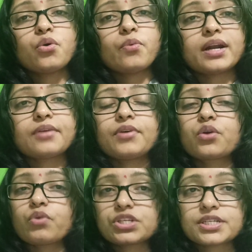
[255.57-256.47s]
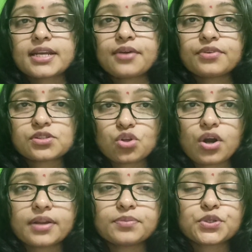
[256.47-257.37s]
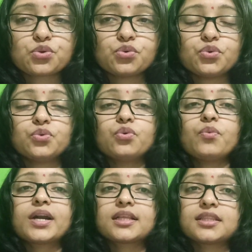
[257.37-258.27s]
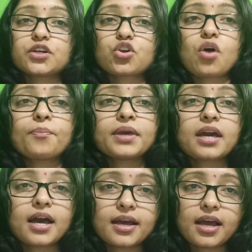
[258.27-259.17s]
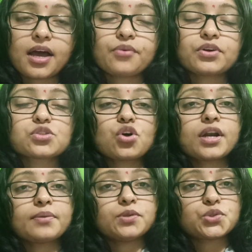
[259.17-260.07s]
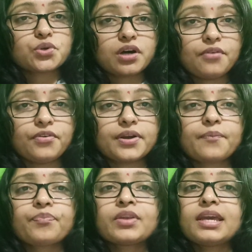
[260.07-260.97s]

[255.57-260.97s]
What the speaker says: Whatever question I was not able to do, what are the topic I was not able to cover.